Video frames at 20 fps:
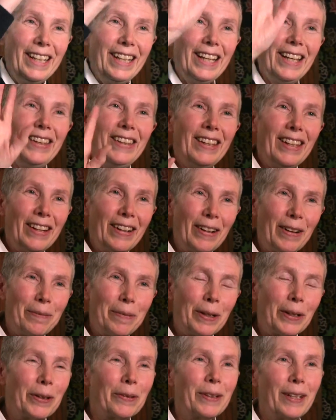And then our
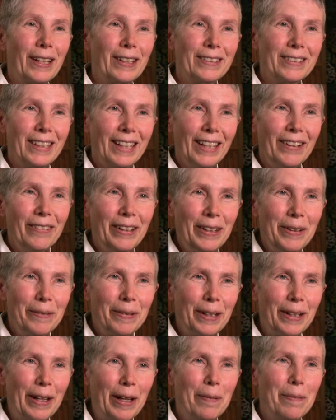monk realized, "Hey, wait a
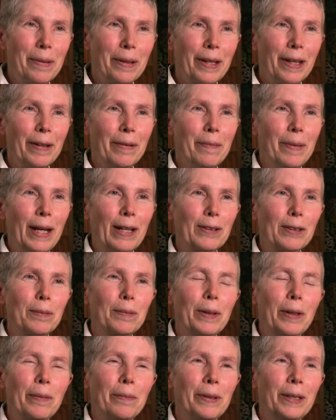minute, I play
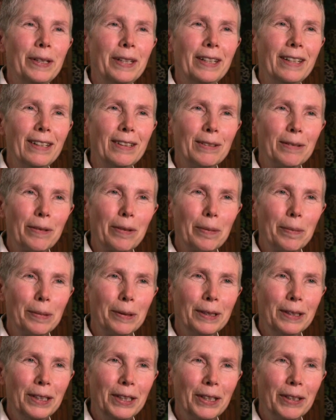basketball on Monday nights with the
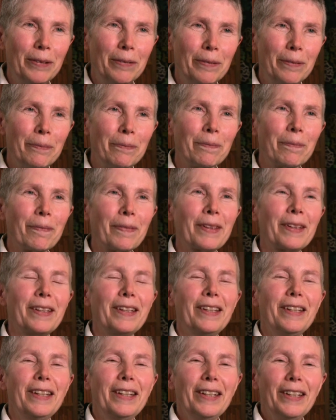police chief."
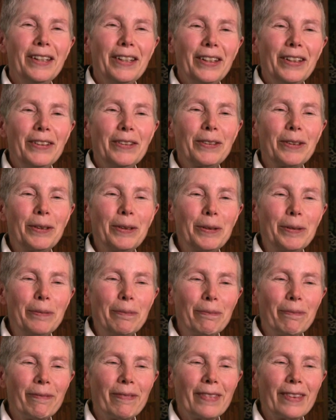
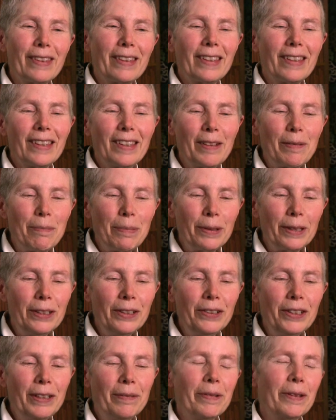So the
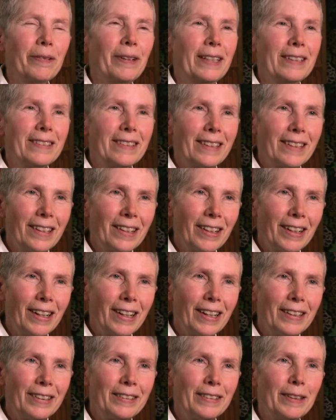police chief arrested the
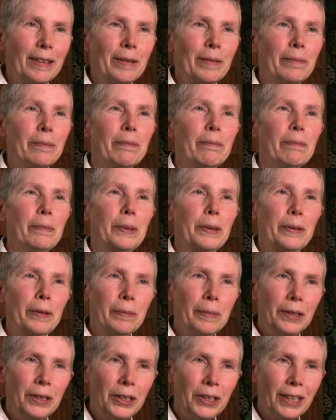guys and put
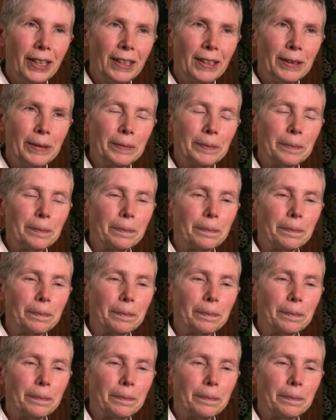them in jail.